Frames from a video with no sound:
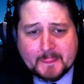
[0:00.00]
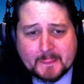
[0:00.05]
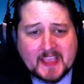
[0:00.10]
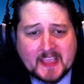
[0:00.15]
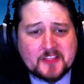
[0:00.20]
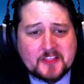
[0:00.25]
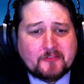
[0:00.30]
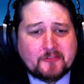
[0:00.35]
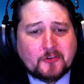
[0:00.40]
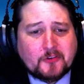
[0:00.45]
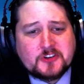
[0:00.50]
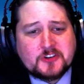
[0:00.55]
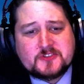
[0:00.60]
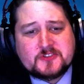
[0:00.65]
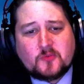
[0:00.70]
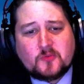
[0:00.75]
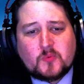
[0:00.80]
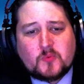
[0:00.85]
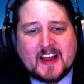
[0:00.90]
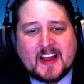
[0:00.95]
In the first
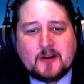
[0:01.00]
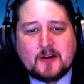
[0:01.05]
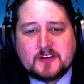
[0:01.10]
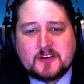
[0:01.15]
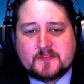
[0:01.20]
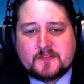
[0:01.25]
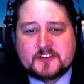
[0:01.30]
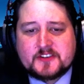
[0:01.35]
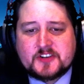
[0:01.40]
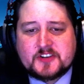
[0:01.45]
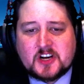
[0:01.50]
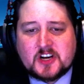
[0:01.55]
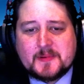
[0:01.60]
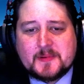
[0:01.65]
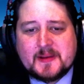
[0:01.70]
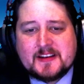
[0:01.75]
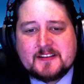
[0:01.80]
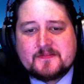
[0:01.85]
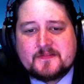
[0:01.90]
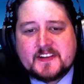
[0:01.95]
round of the
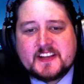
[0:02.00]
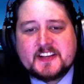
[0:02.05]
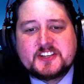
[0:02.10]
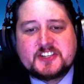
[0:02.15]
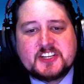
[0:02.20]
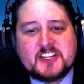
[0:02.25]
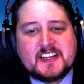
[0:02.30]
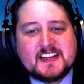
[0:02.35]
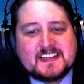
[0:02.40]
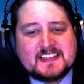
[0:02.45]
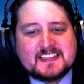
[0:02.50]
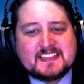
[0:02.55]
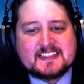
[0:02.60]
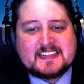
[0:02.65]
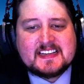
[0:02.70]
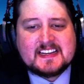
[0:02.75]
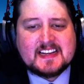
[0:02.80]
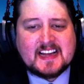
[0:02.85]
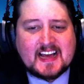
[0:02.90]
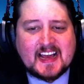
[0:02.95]
tournament, VG and
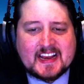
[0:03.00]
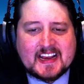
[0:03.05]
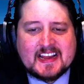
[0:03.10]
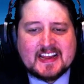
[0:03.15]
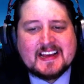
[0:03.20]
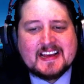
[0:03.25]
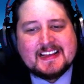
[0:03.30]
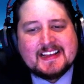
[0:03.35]
C9,